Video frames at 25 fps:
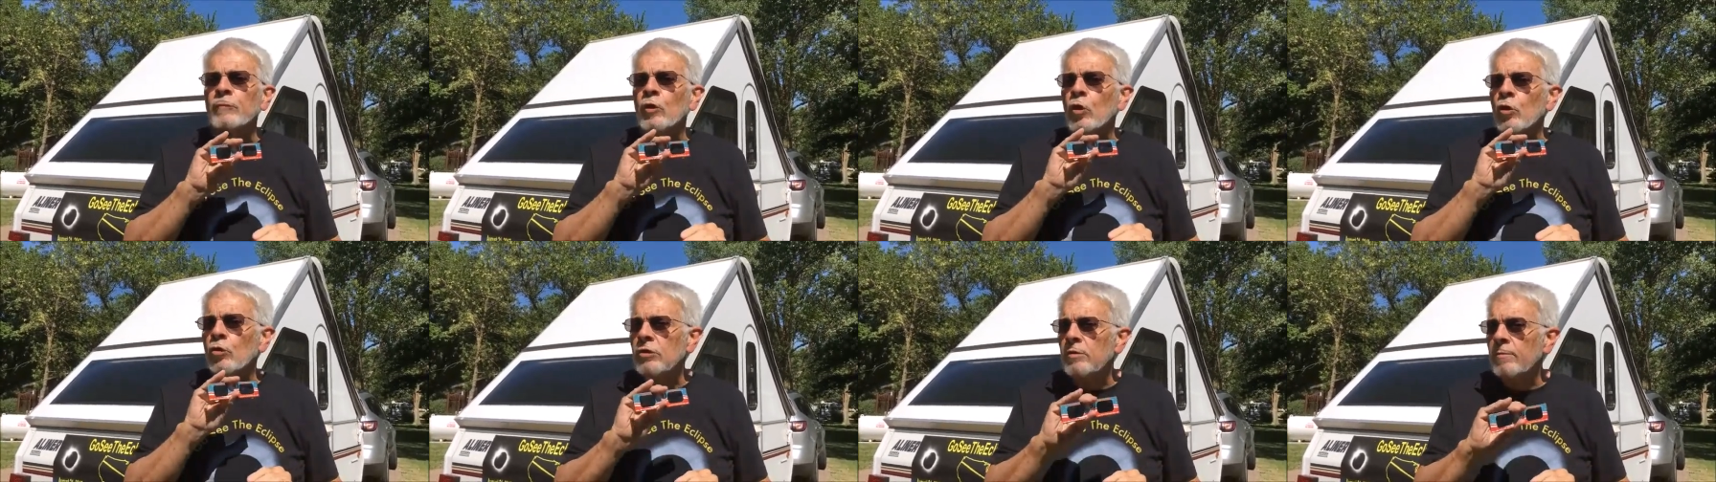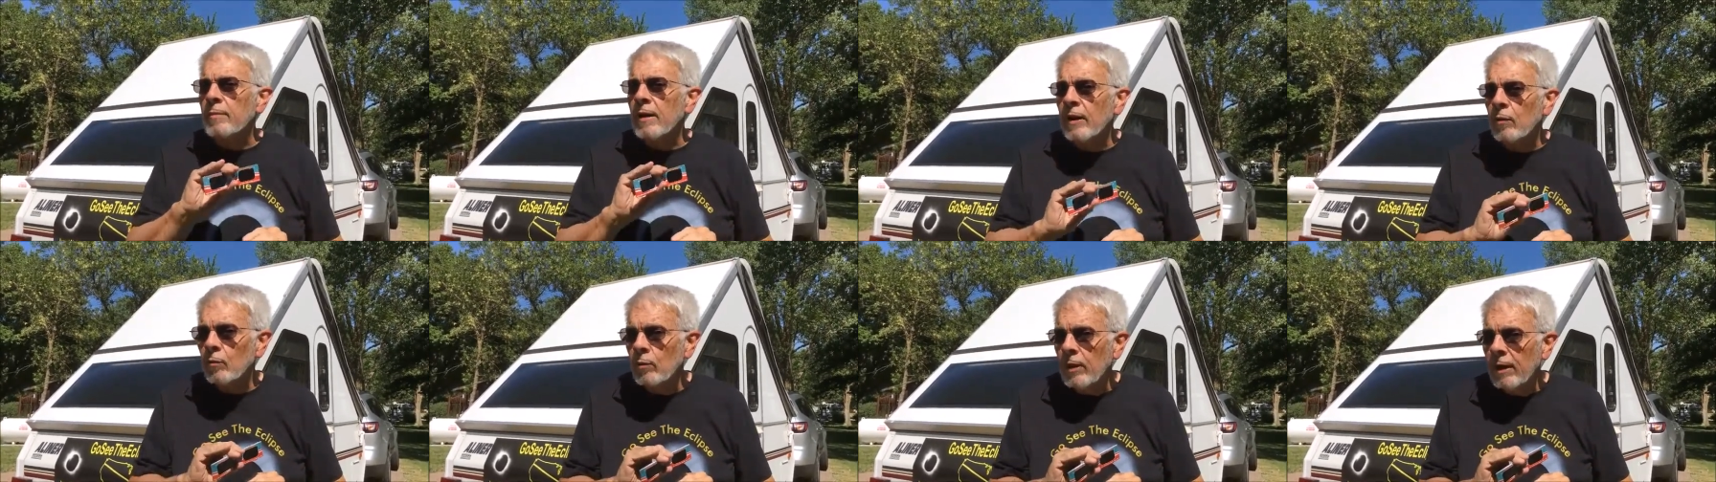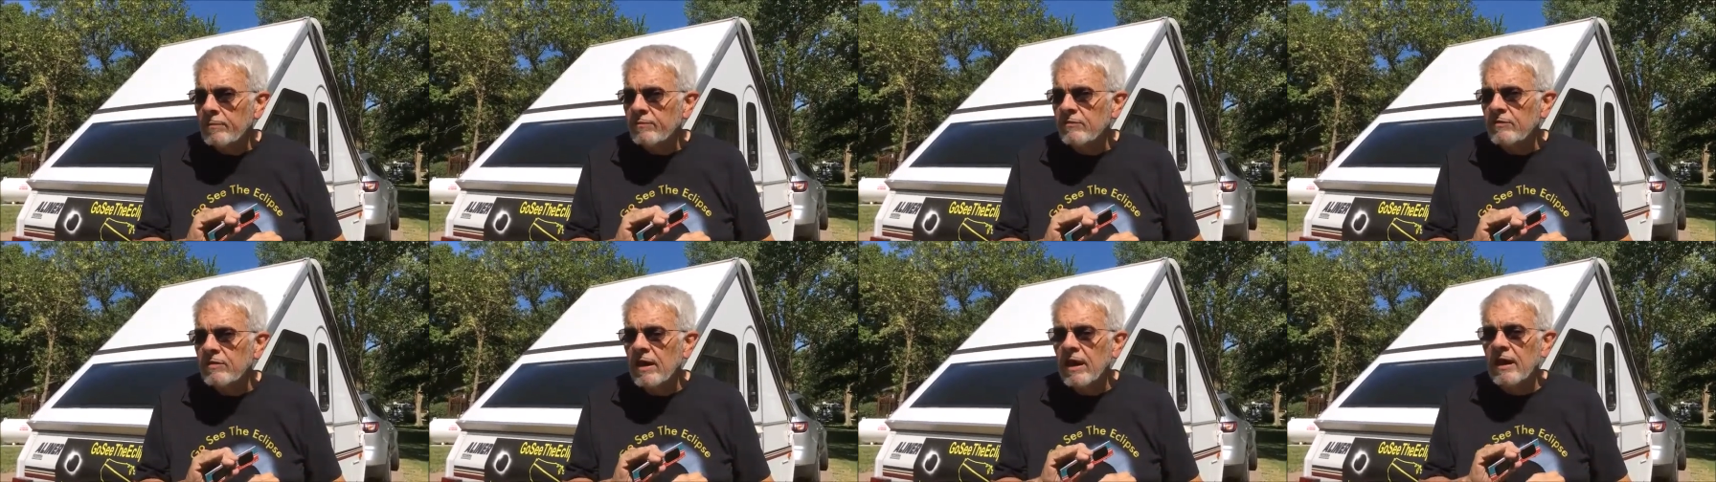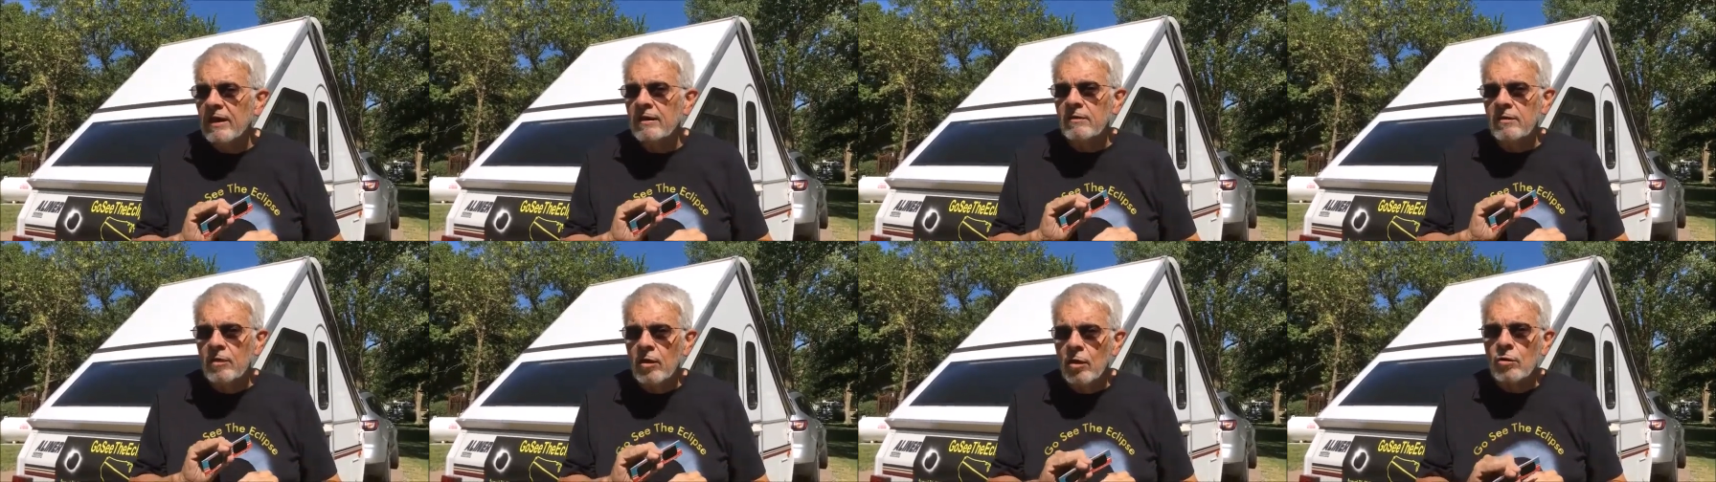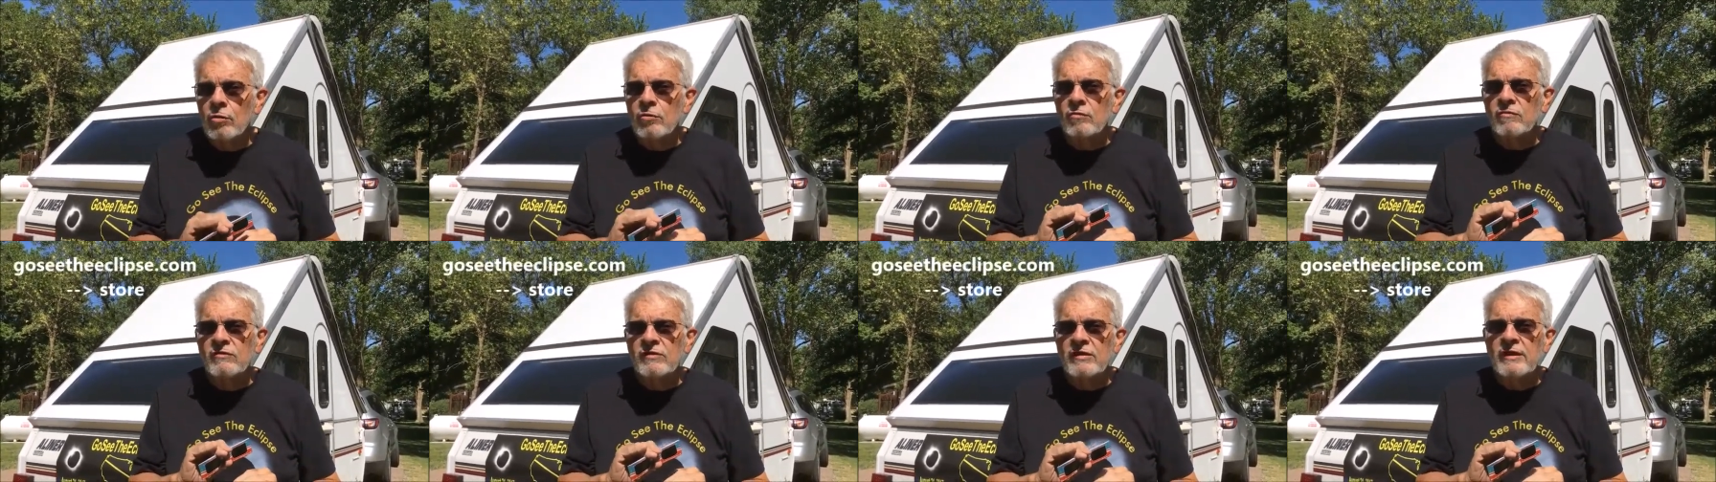Go to my website,
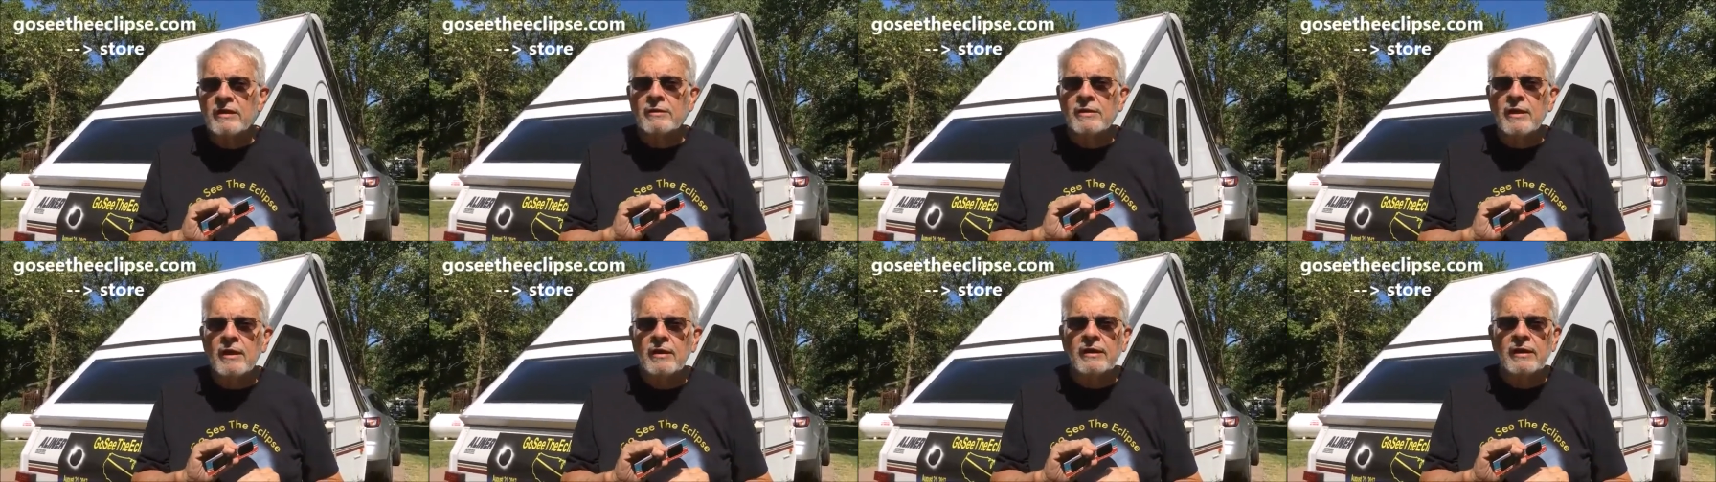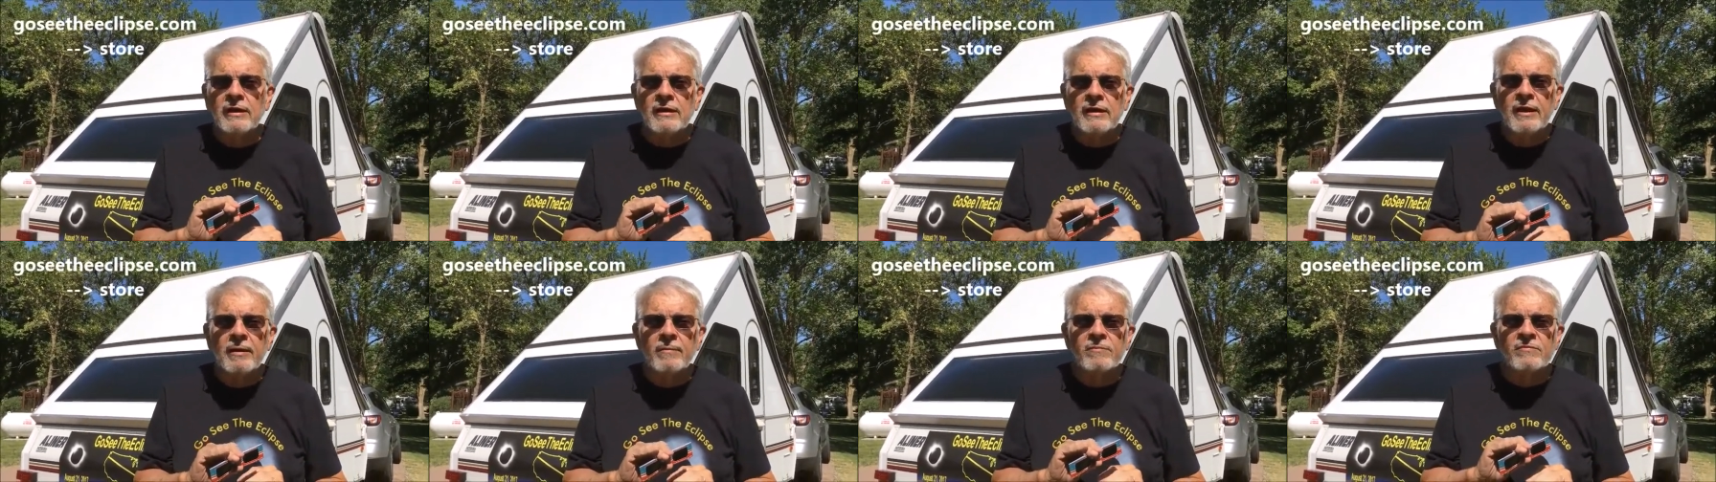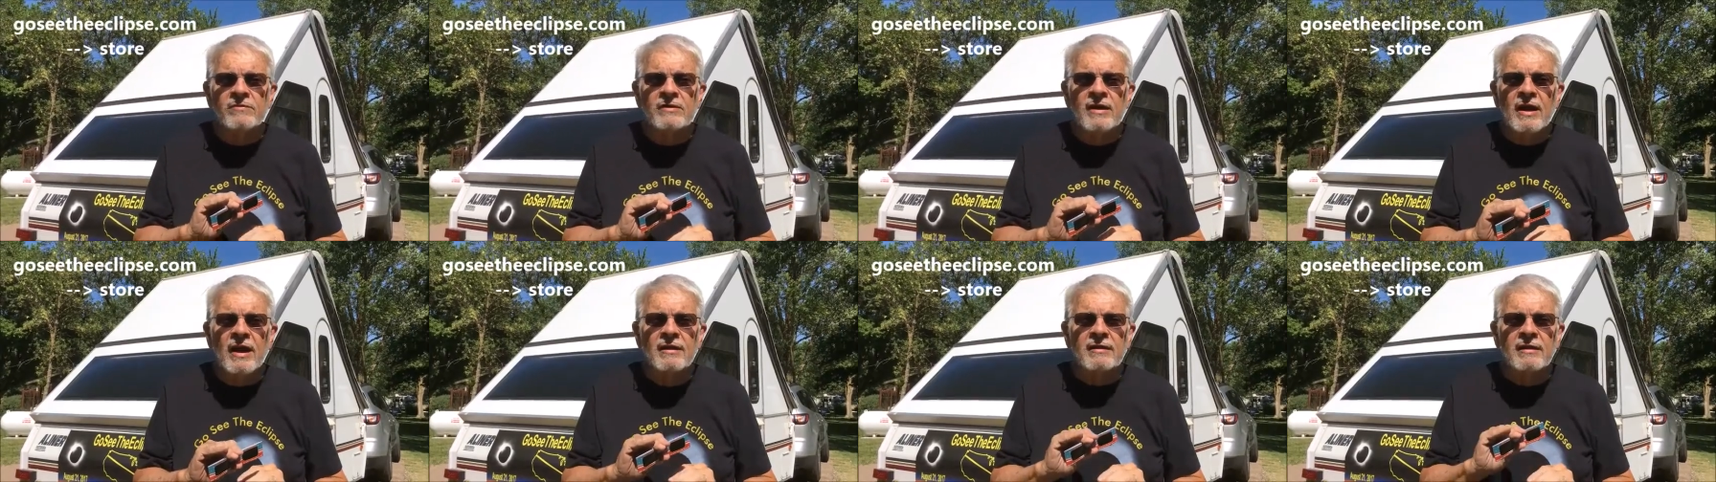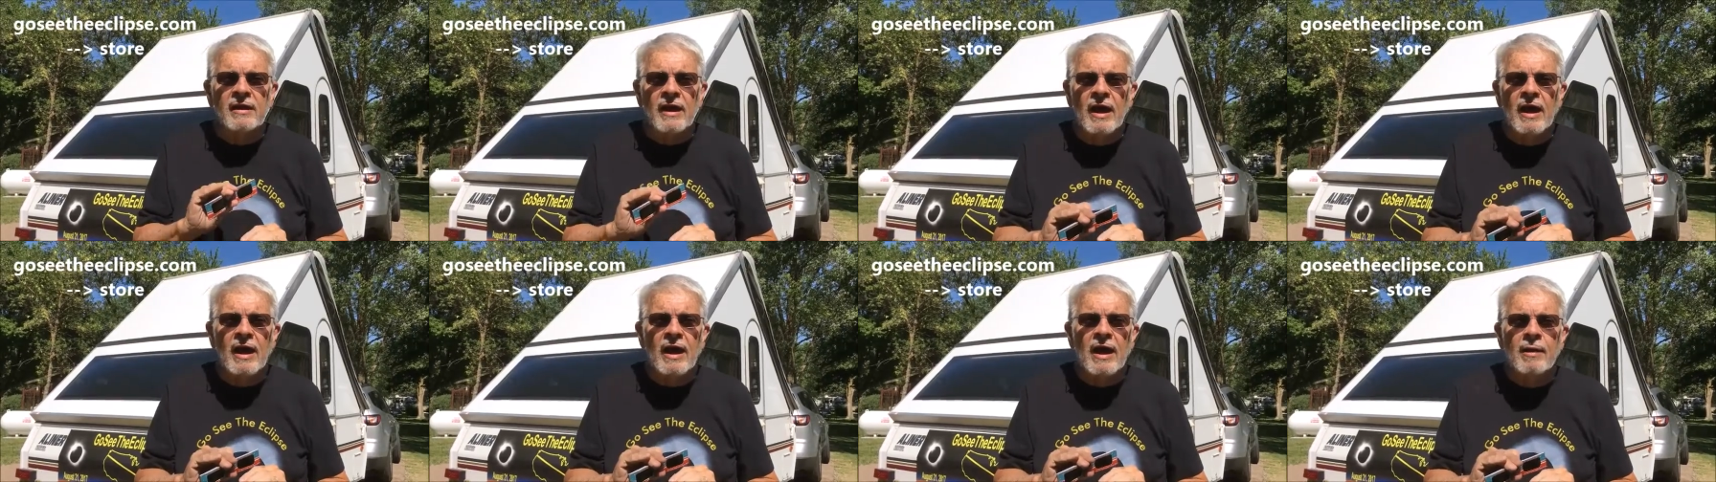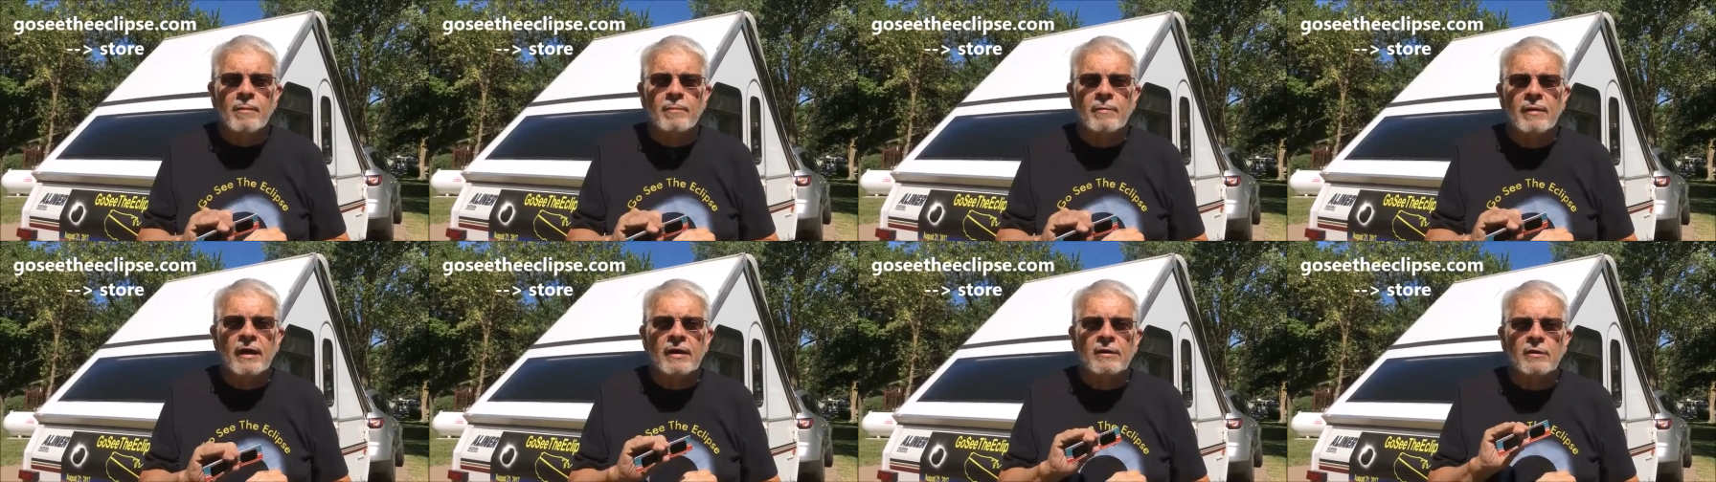Go See The Eclipse dot com,